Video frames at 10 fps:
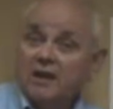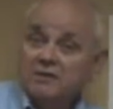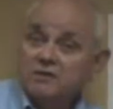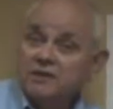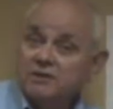
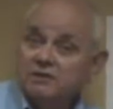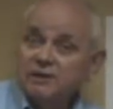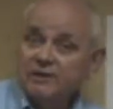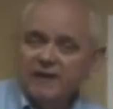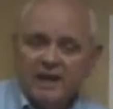Electrical
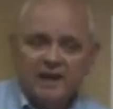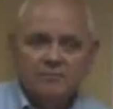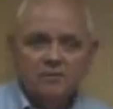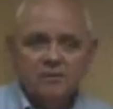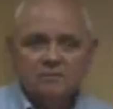Engineering
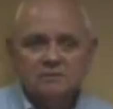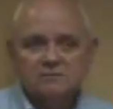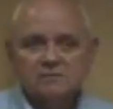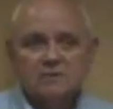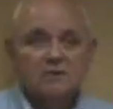Handbook,
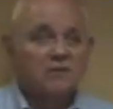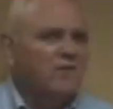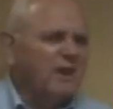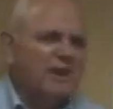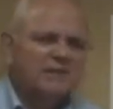
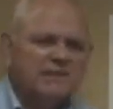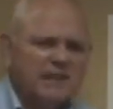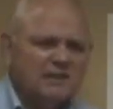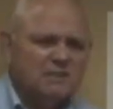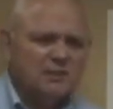various
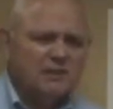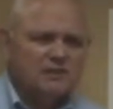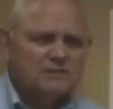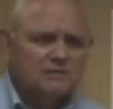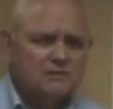
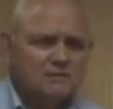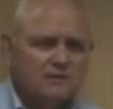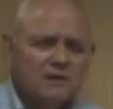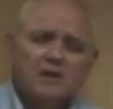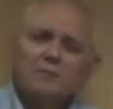textbooks.
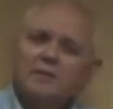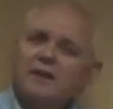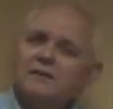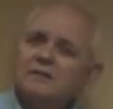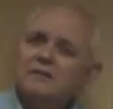
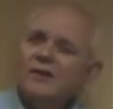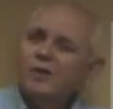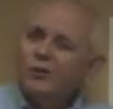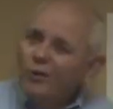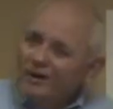But
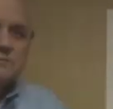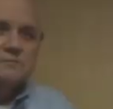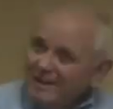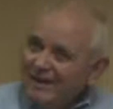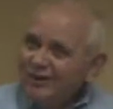what
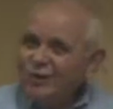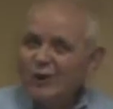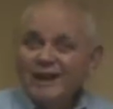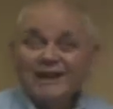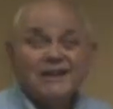power
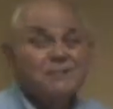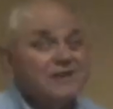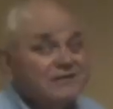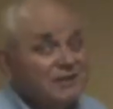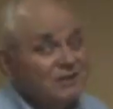quality
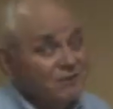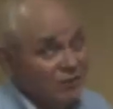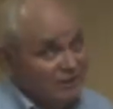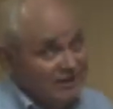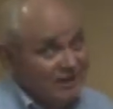means to us
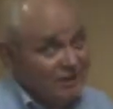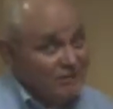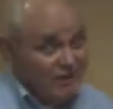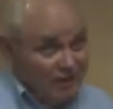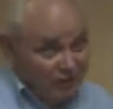folks out in the
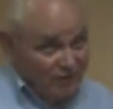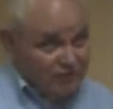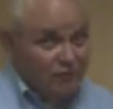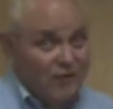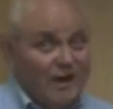field? We'll have
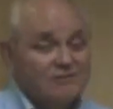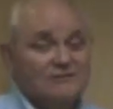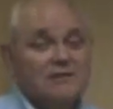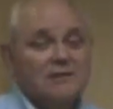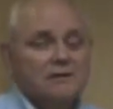to go out
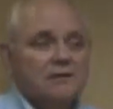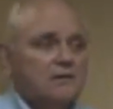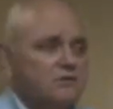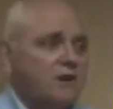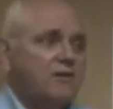and
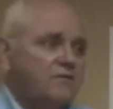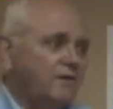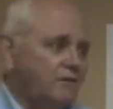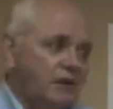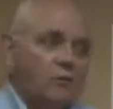try and
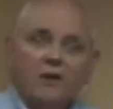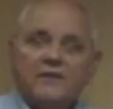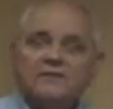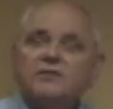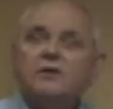figure out why
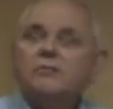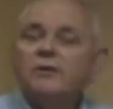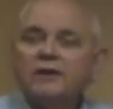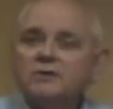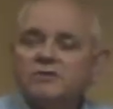the circuit
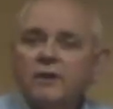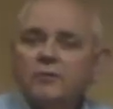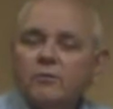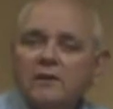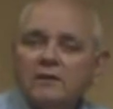breaker
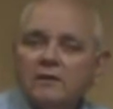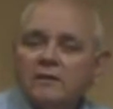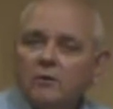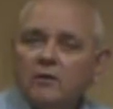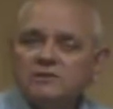tripped when
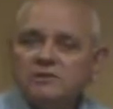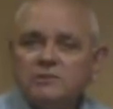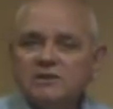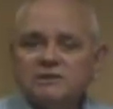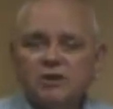there wasn't
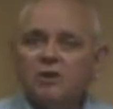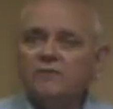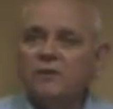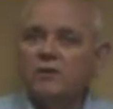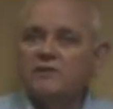too much
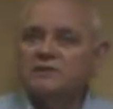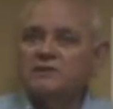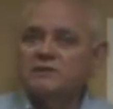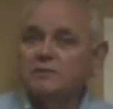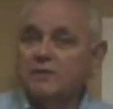current flow in the
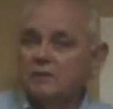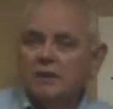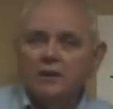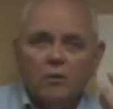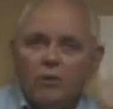system, or
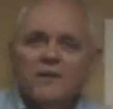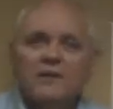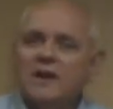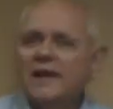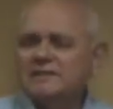why the
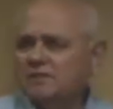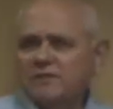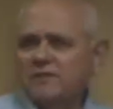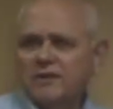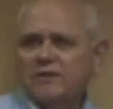lights are
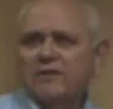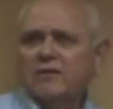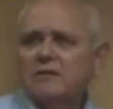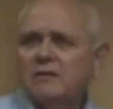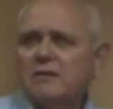
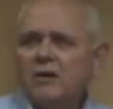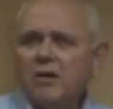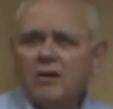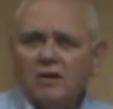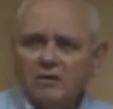flickering,
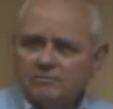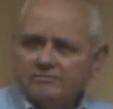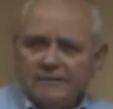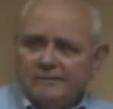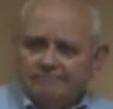or
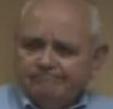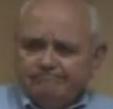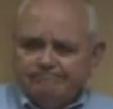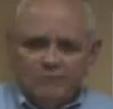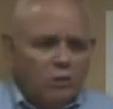
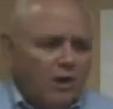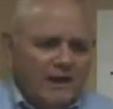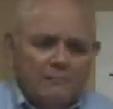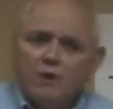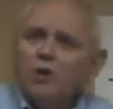
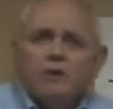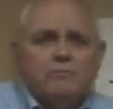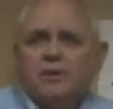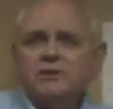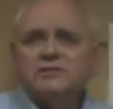why a motor
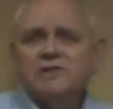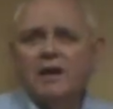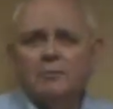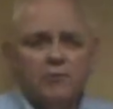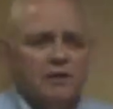burns
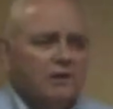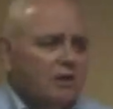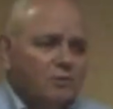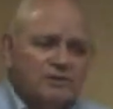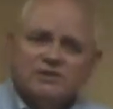up when
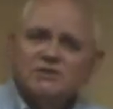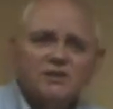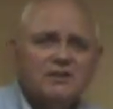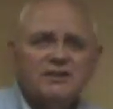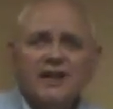we just
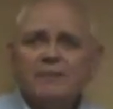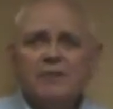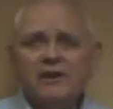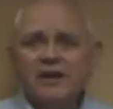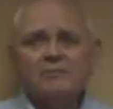took a clamp
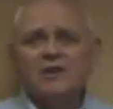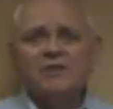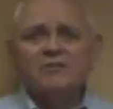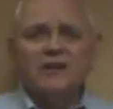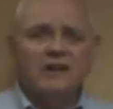on
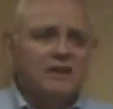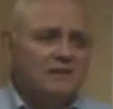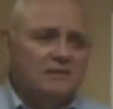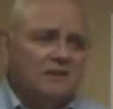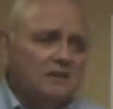ammeter reading
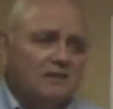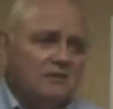and